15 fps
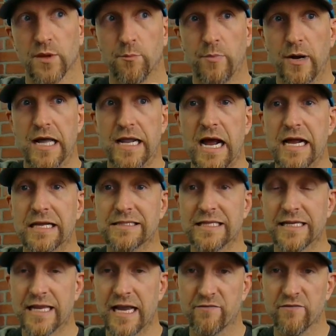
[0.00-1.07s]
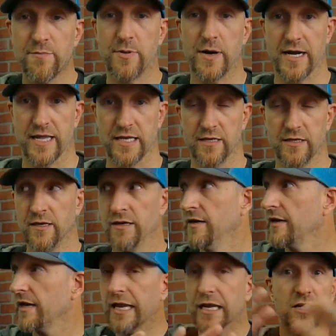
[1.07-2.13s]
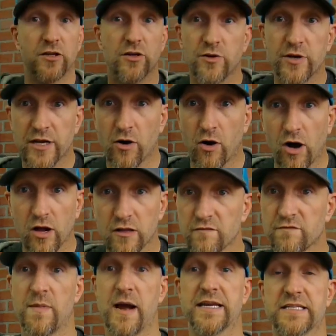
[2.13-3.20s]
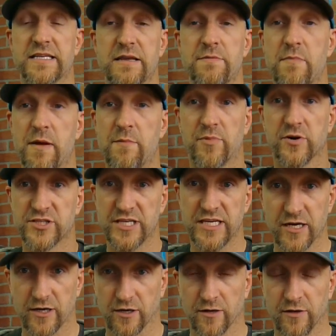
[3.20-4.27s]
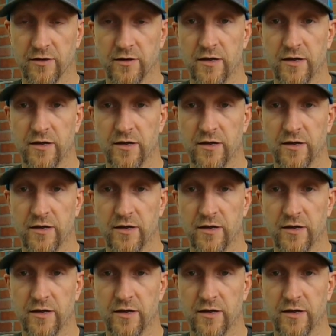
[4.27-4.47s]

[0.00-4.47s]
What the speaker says: But I think everybody, including all of my team members here,